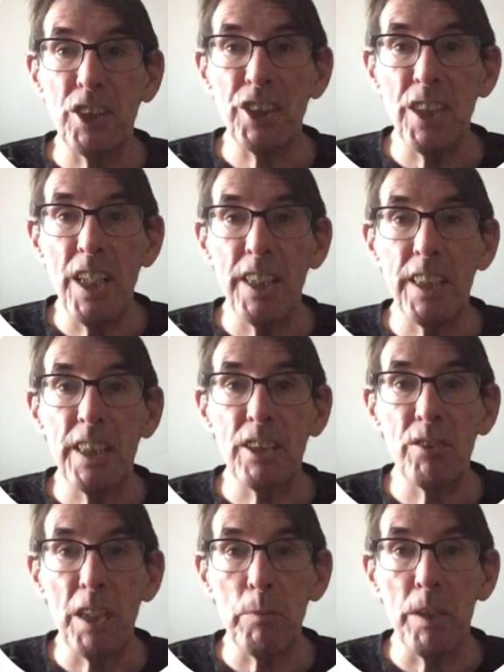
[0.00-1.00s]
the shaky
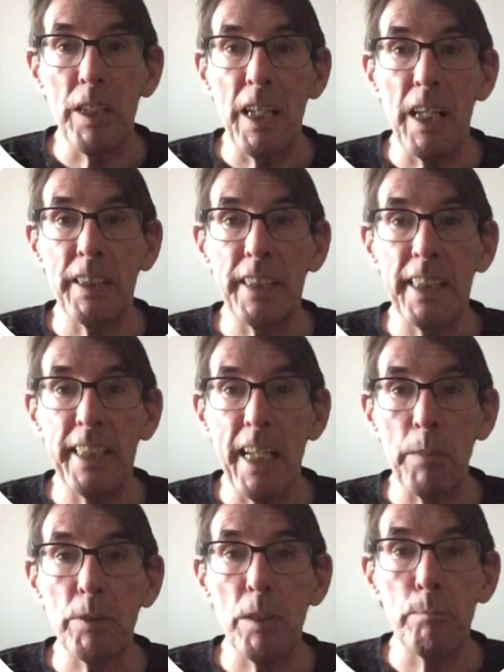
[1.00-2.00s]
grammar and
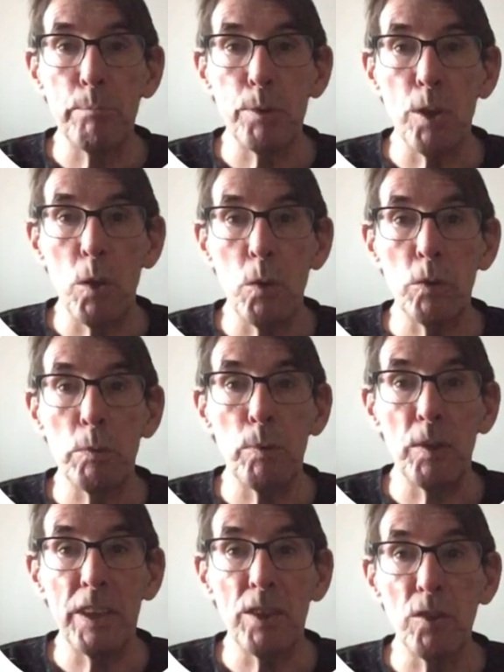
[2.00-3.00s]
inept prose,
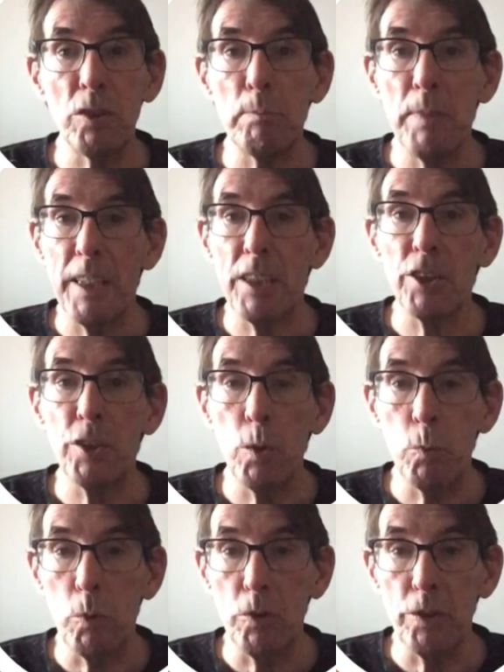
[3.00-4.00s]
but it does make
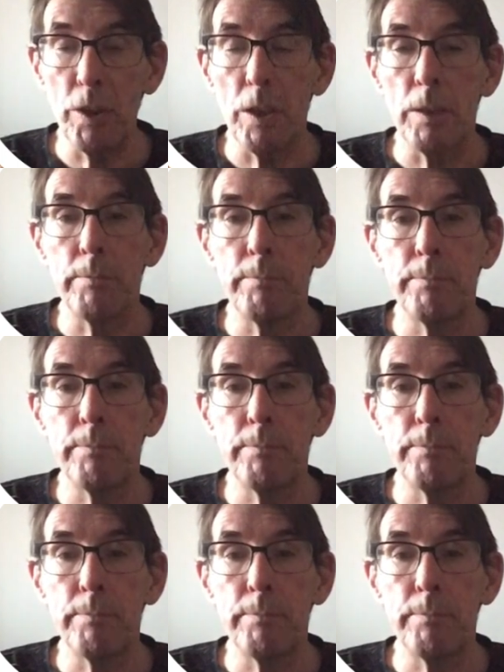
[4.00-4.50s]
you wonder.